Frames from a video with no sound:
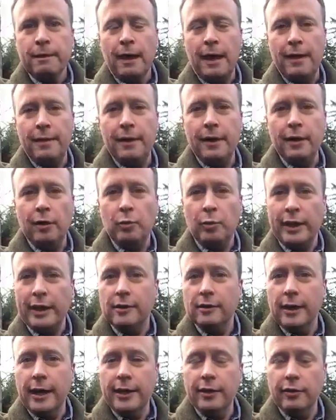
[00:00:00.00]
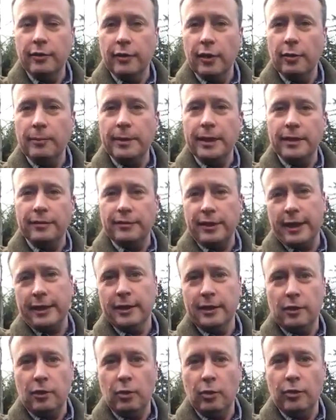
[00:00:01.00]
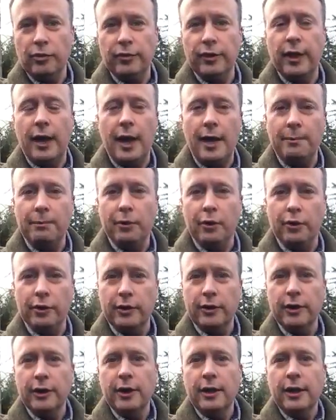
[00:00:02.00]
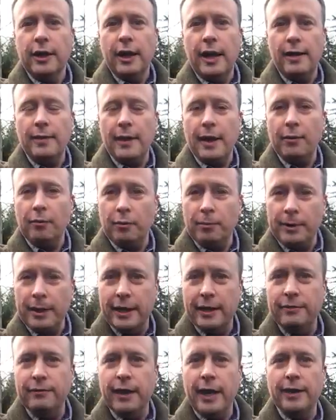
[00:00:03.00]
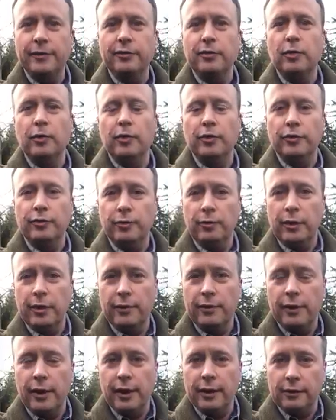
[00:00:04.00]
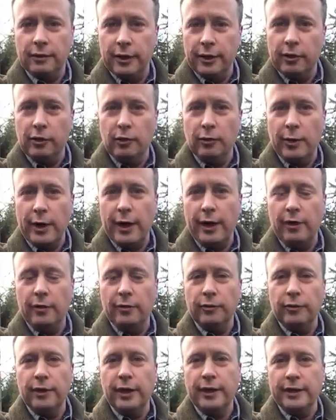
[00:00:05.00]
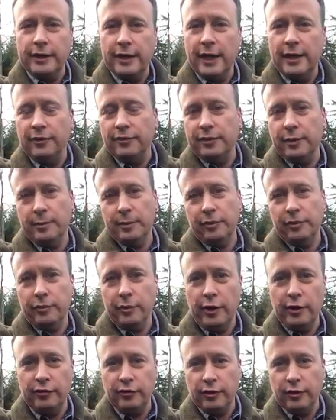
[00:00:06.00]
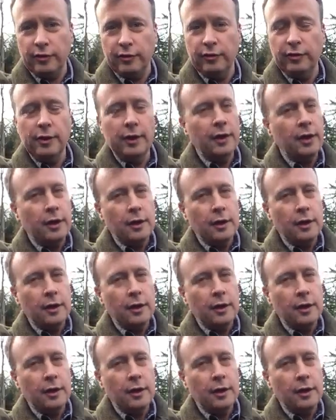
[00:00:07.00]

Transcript: And then a week later, there'll be a second course in Hamburg, and that will be an advanced course with clinical rounds and case demonstrations.